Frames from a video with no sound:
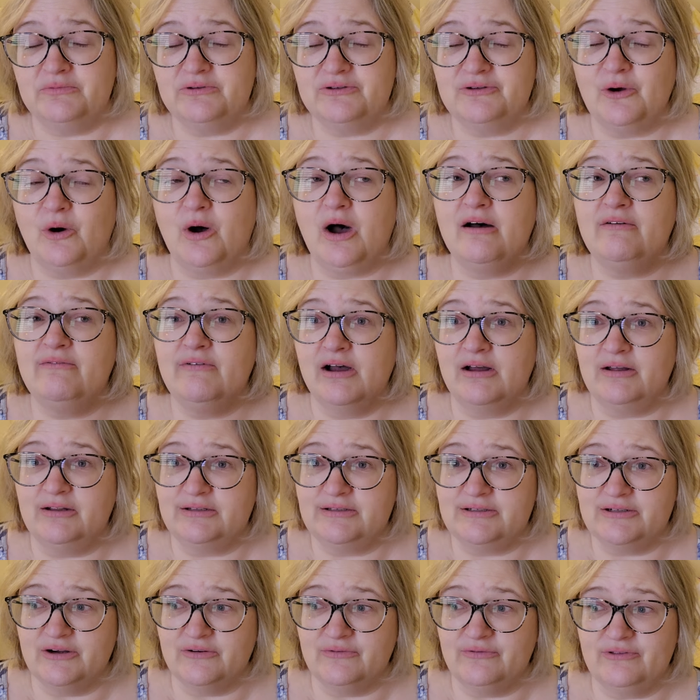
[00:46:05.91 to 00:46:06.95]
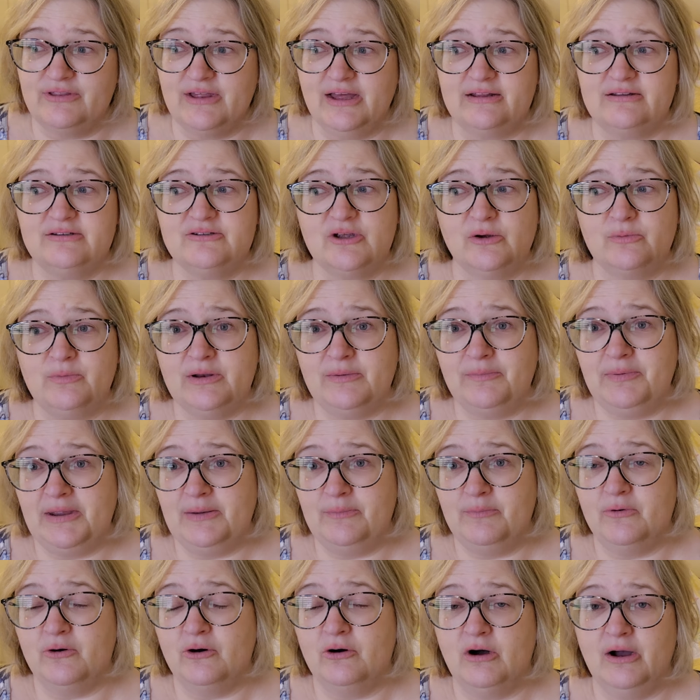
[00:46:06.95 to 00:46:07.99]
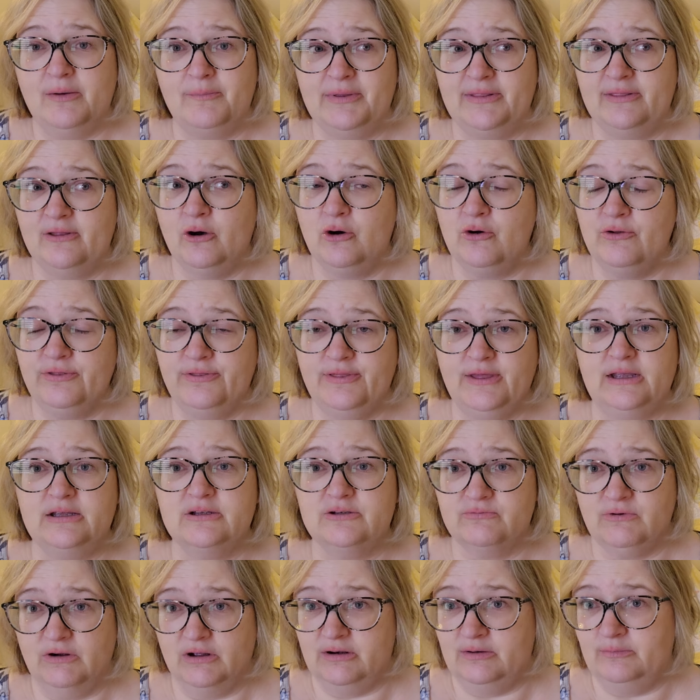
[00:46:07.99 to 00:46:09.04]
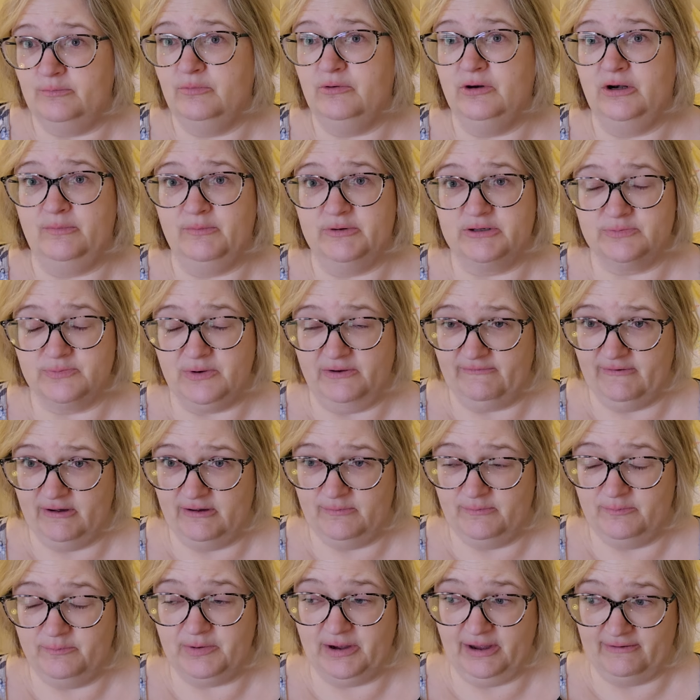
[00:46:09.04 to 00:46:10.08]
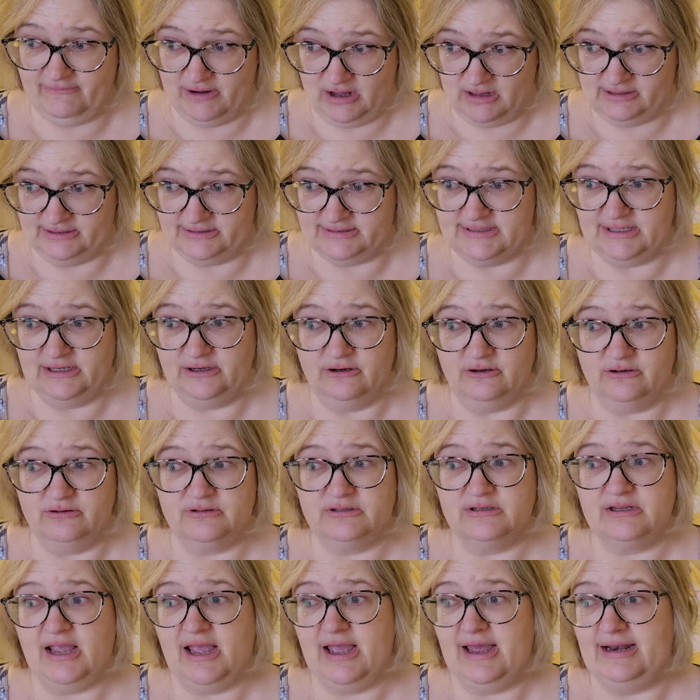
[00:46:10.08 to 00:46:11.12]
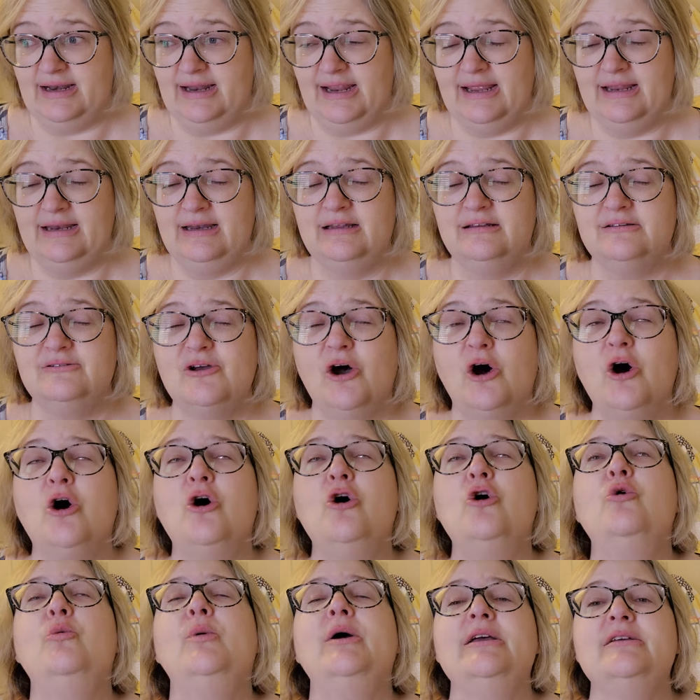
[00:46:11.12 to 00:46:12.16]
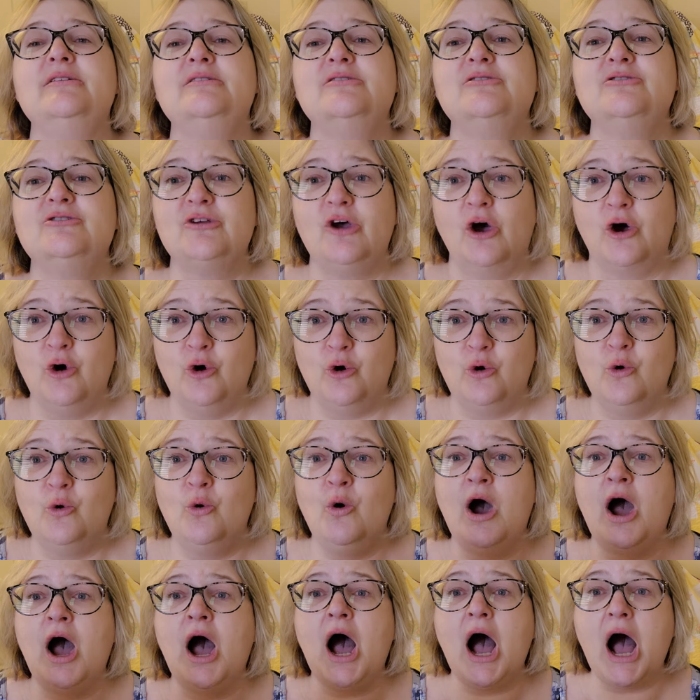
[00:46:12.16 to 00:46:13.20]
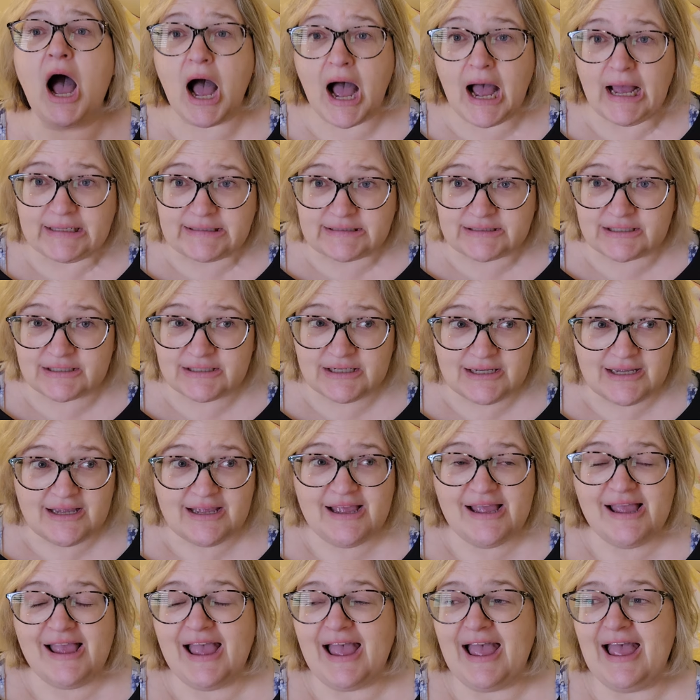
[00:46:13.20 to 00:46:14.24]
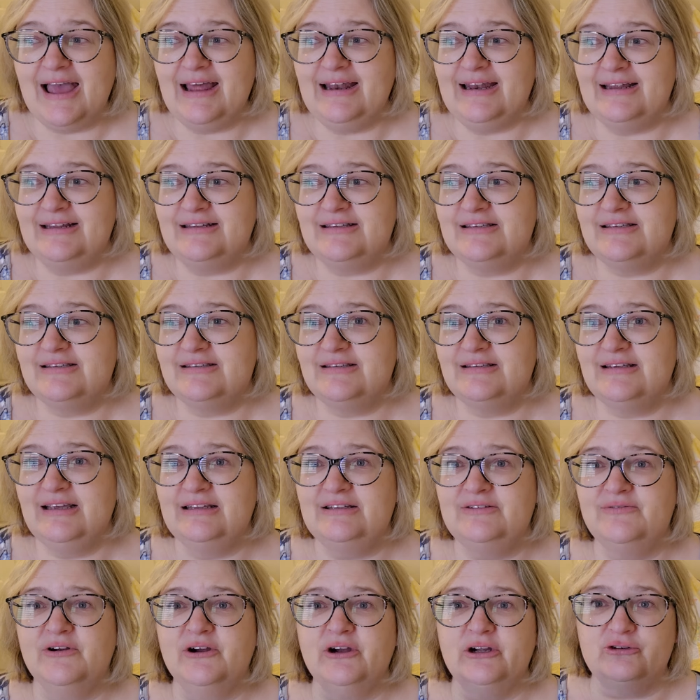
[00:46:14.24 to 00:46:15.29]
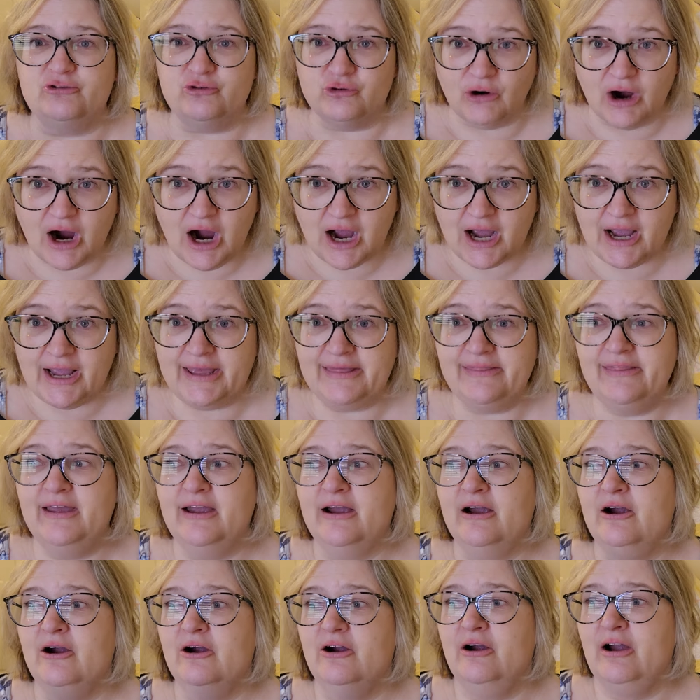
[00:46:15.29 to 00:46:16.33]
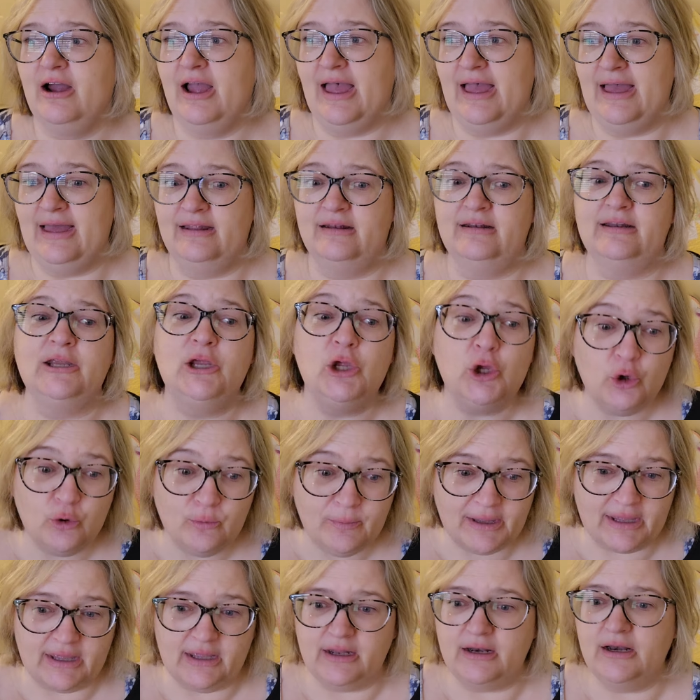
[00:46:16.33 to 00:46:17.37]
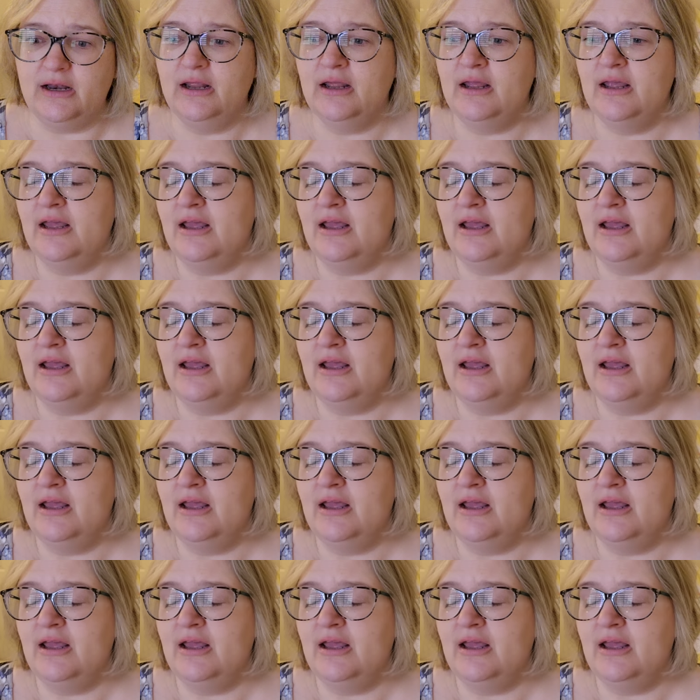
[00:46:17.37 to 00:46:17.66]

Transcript: So I'll volunteer for that. So many people, I mean, the whole thing is run pretty much by, by volunteers and it is always so hot and it's, it's very dry there and humid.